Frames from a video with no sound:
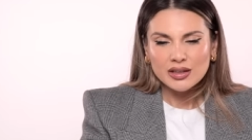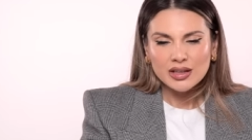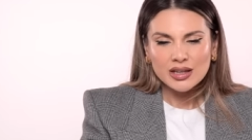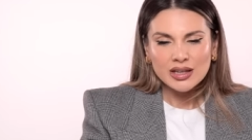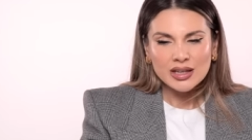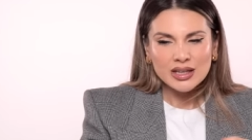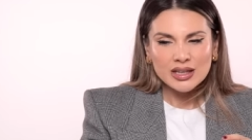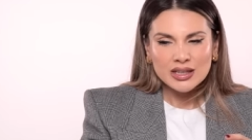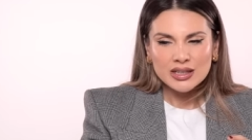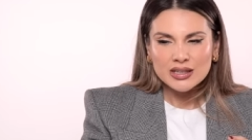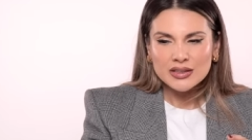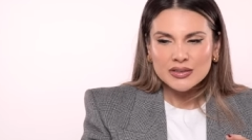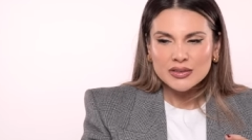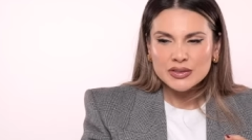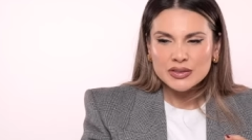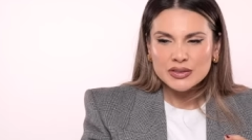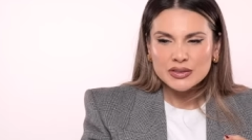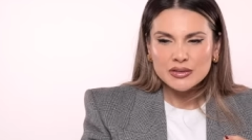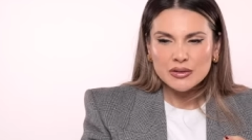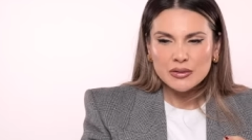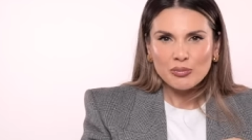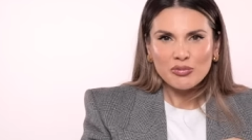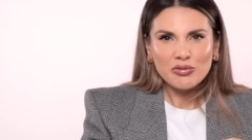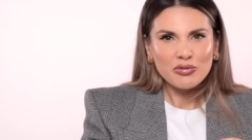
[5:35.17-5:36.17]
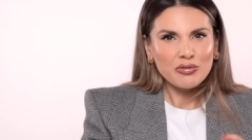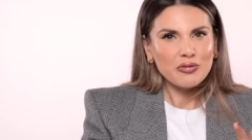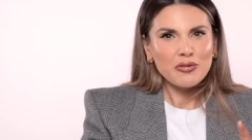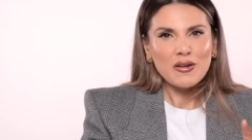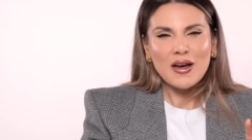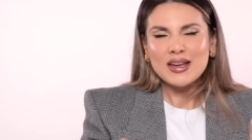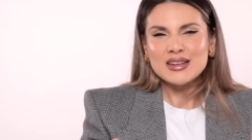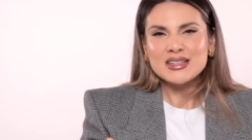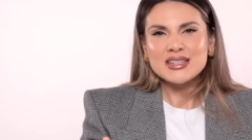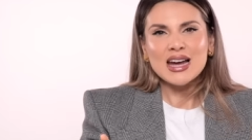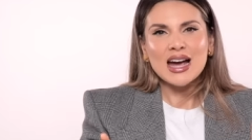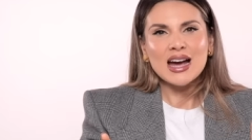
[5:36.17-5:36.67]
is
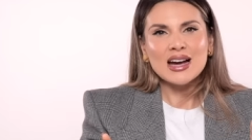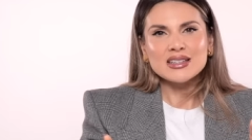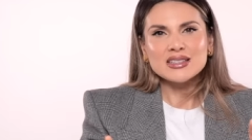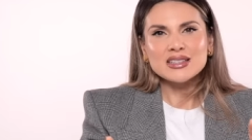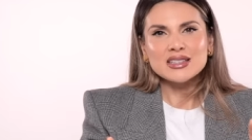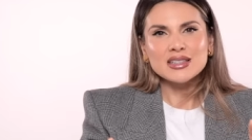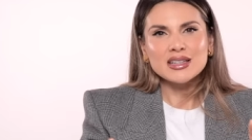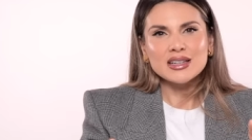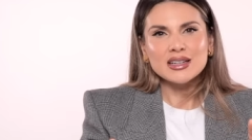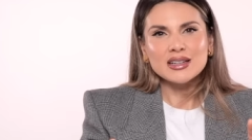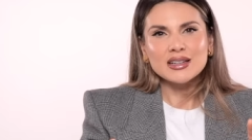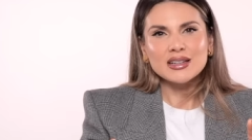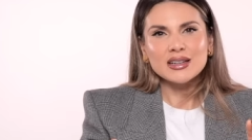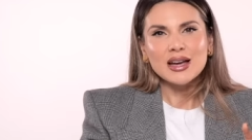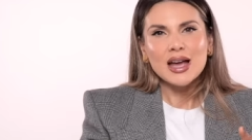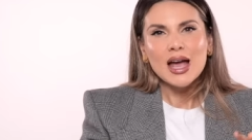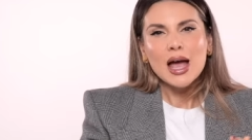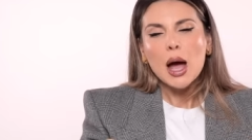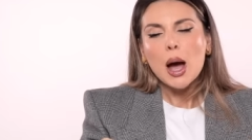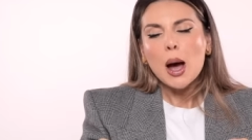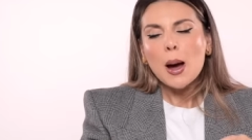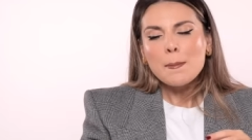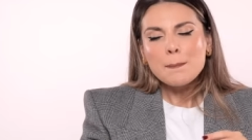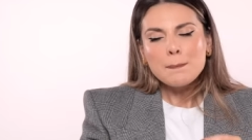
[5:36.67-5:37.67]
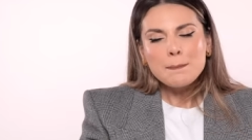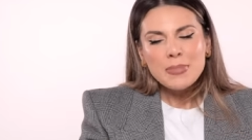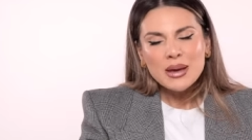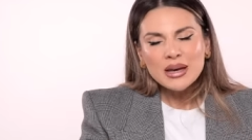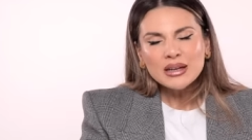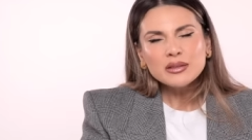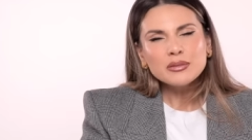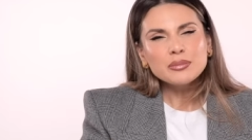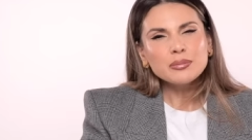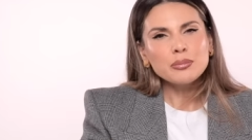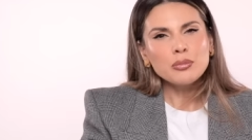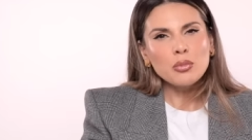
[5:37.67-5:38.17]
fantastic. A
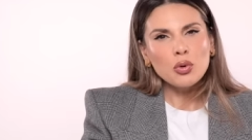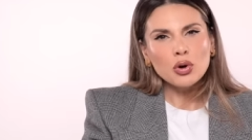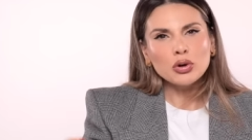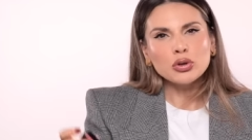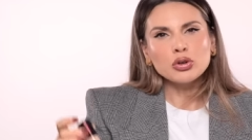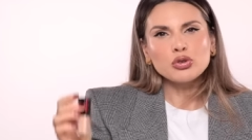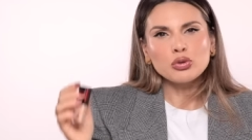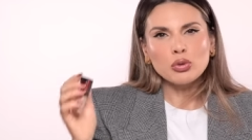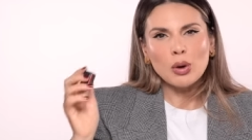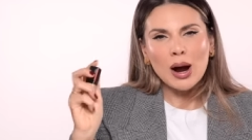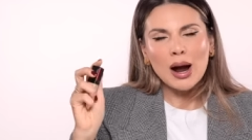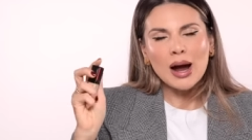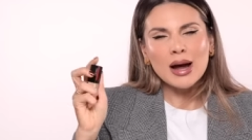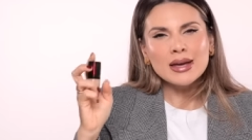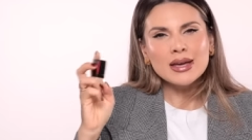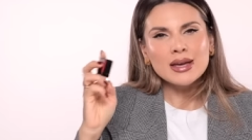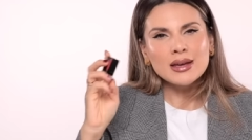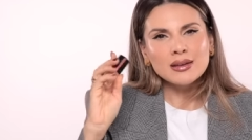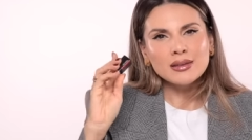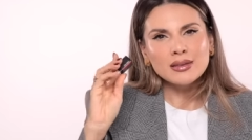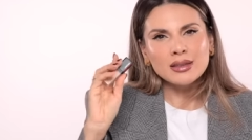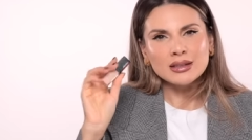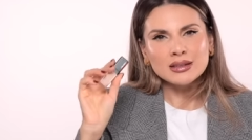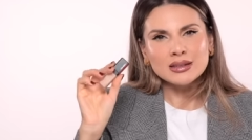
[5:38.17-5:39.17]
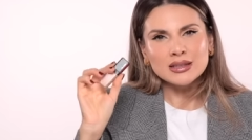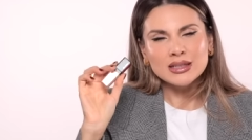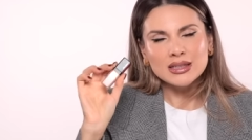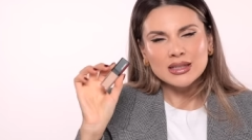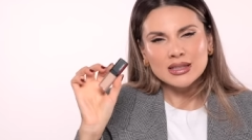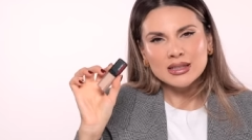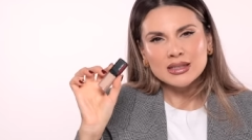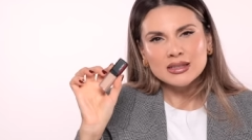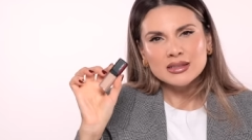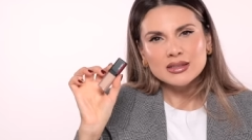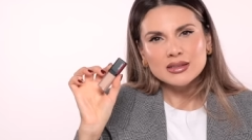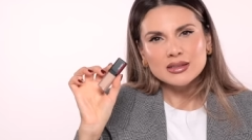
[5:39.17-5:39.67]
bit more drying than
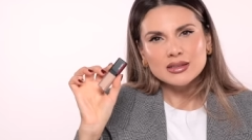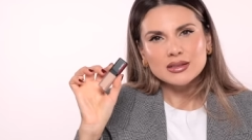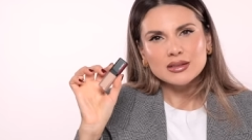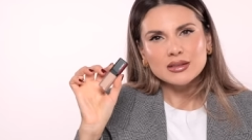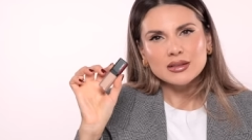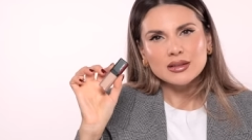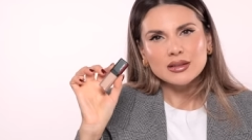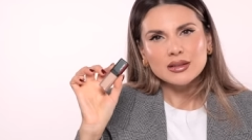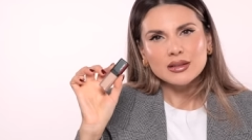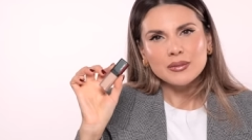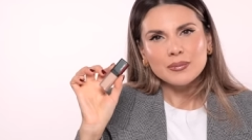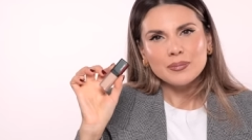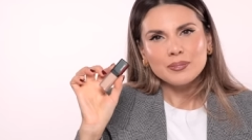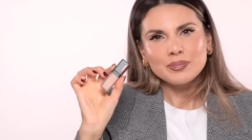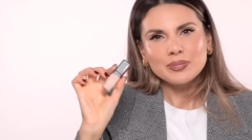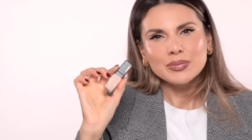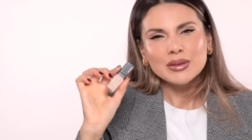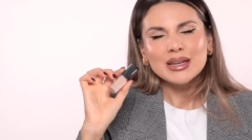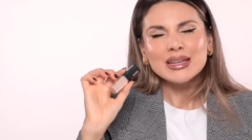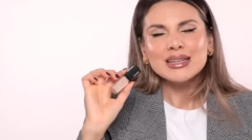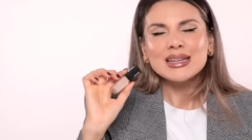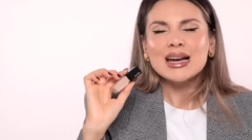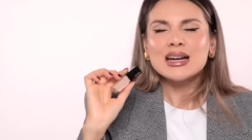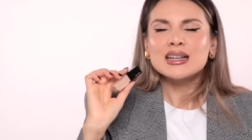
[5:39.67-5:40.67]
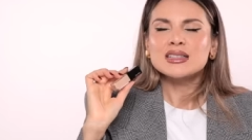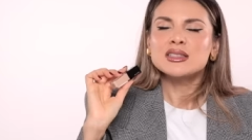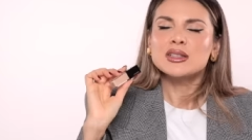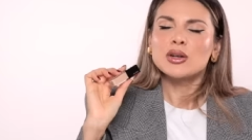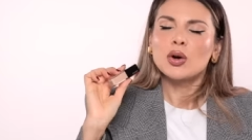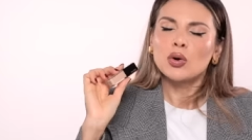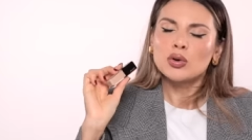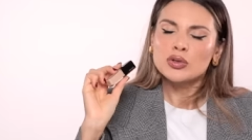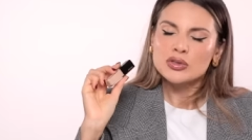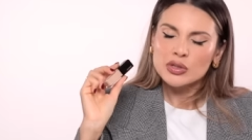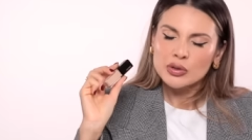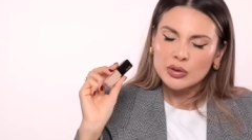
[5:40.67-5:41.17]
this. It has
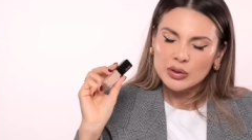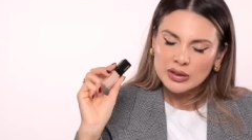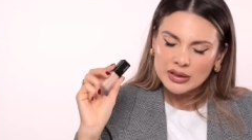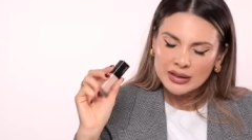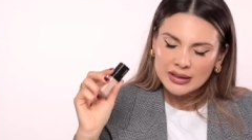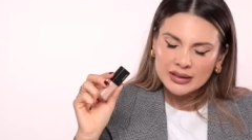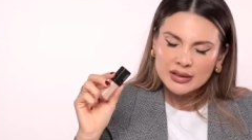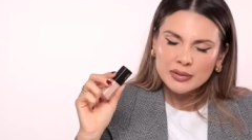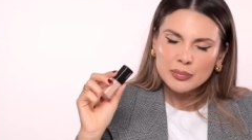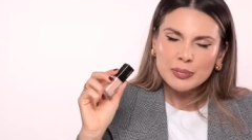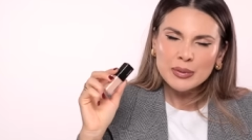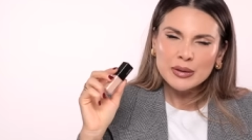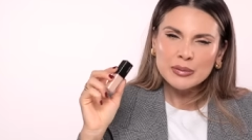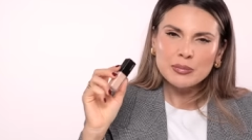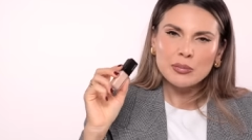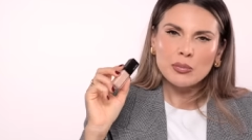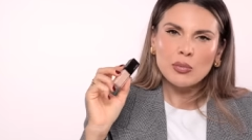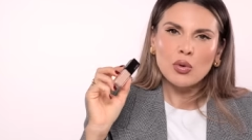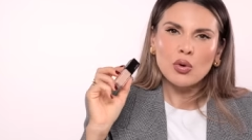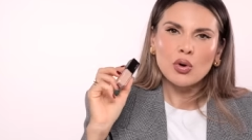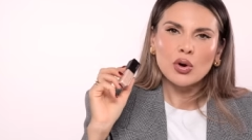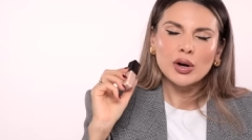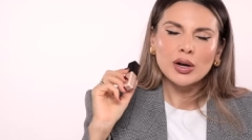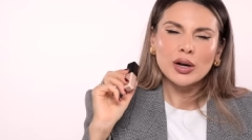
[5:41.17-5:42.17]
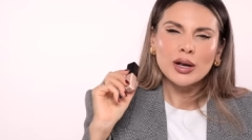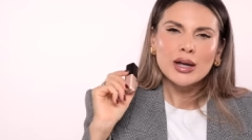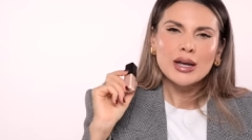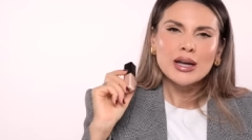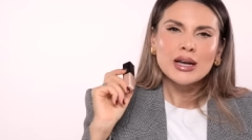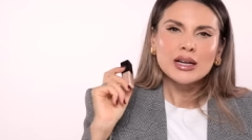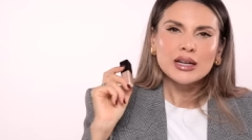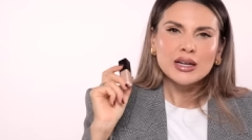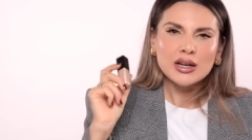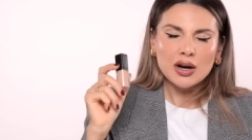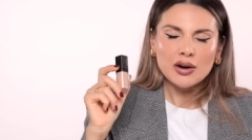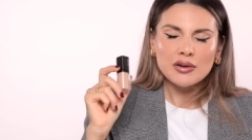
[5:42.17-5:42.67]
also a little bit more
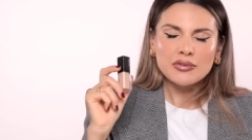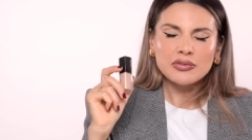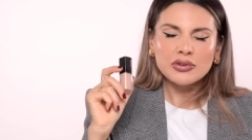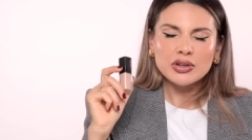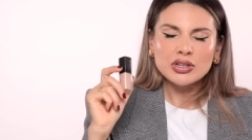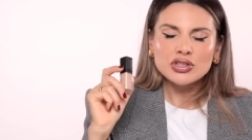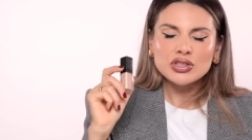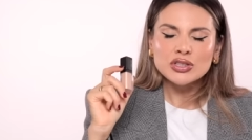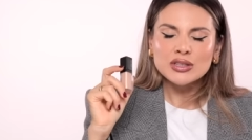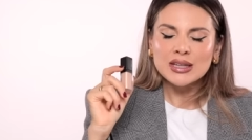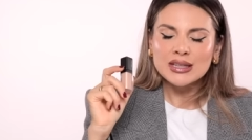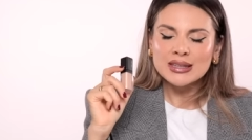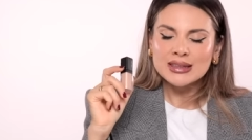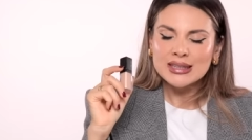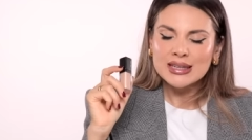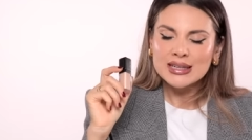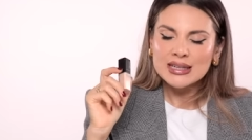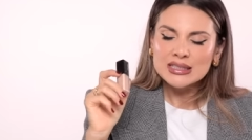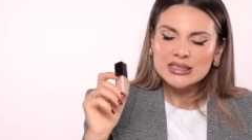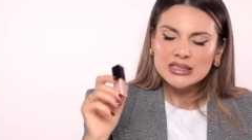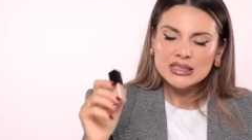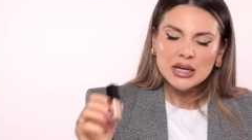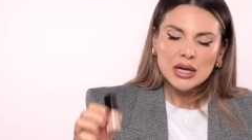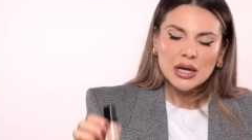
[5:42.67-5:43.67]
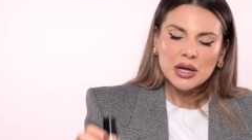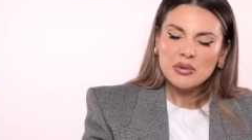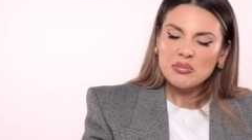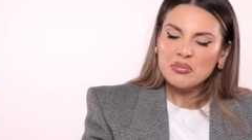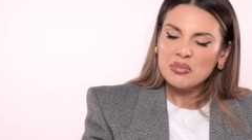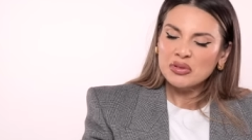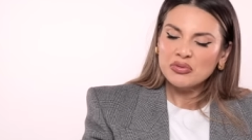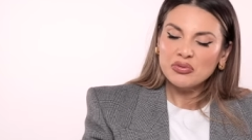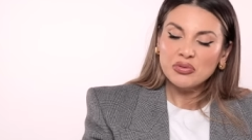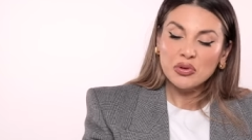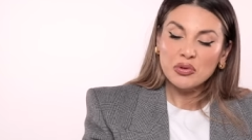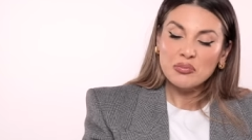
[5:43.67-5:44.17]
coverage than this.
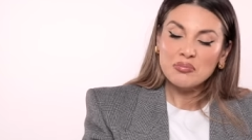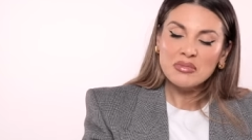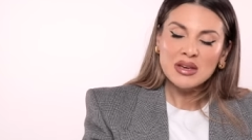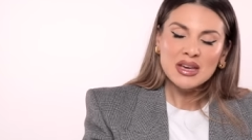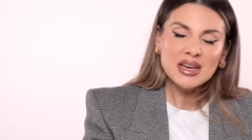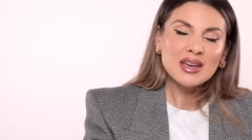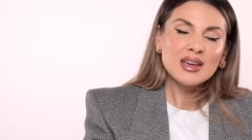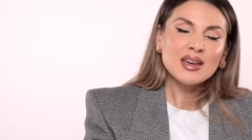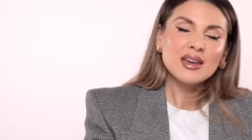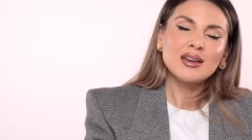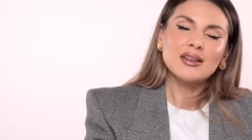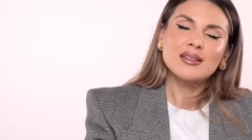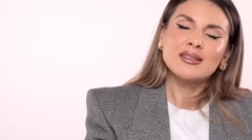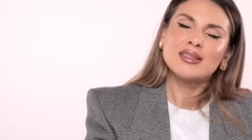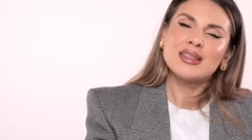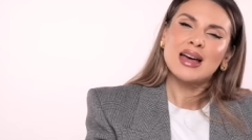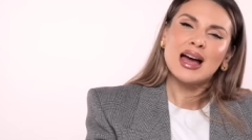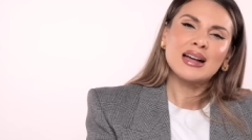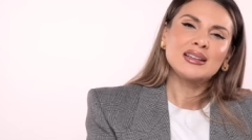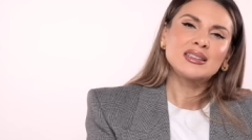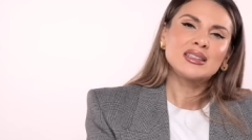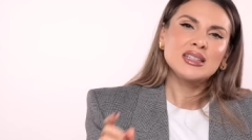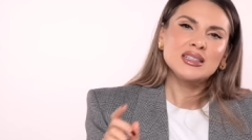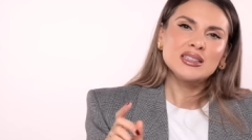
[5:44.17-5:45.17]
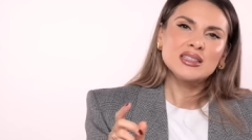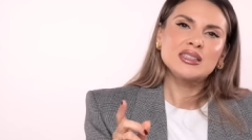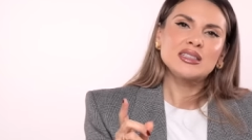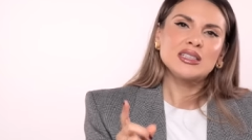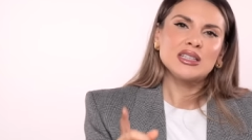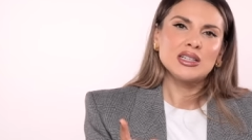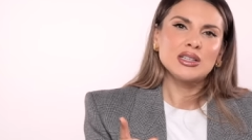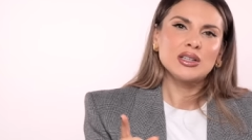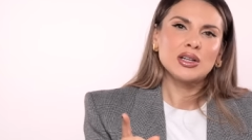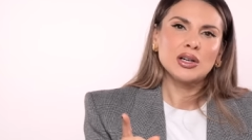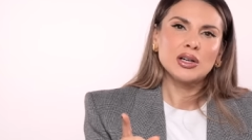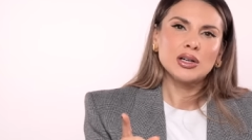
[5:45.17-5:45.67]
But for me, that
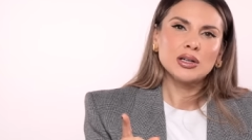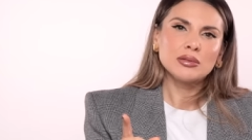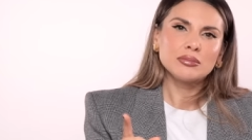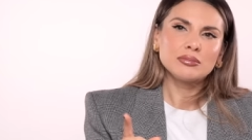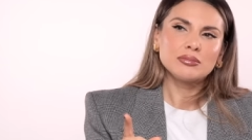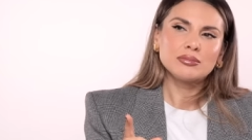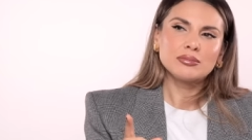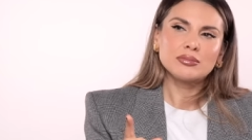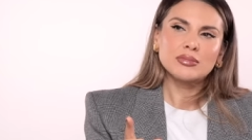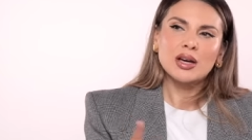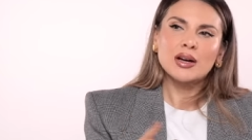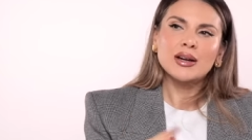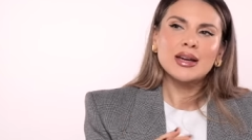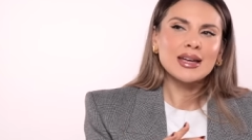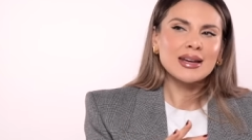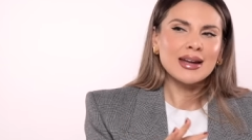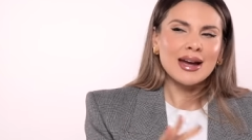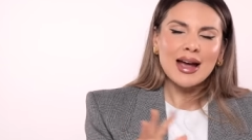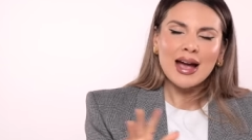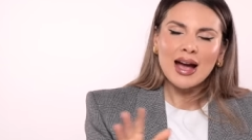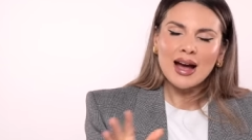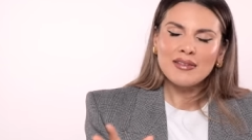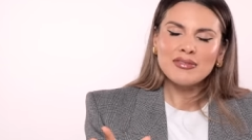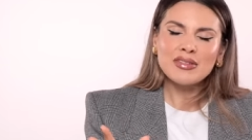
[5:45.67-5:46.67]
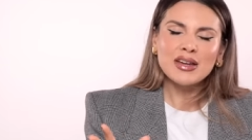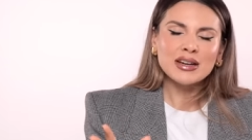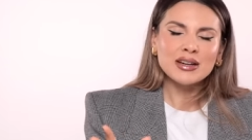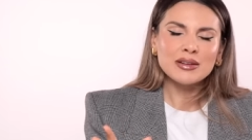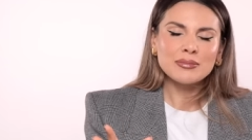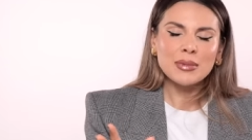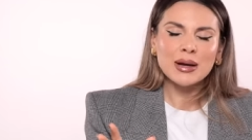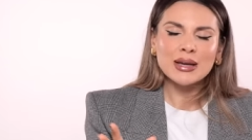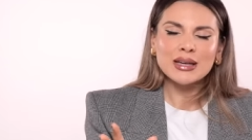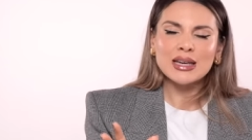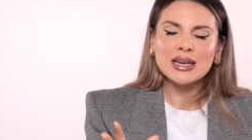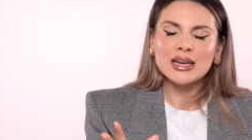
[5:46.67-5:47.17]
concealer, again, I have that in
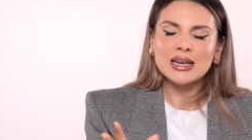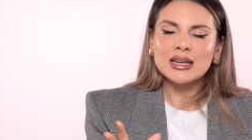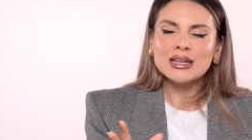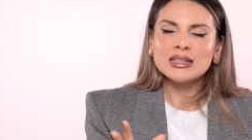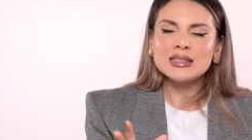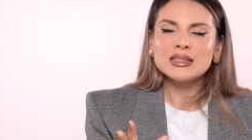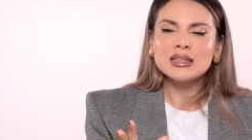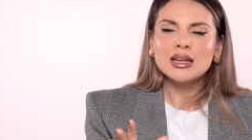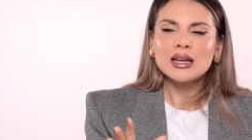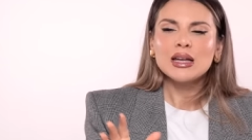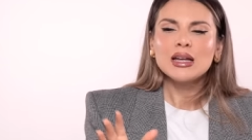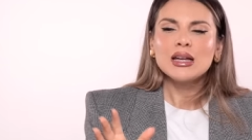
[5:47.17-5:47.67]
my kit.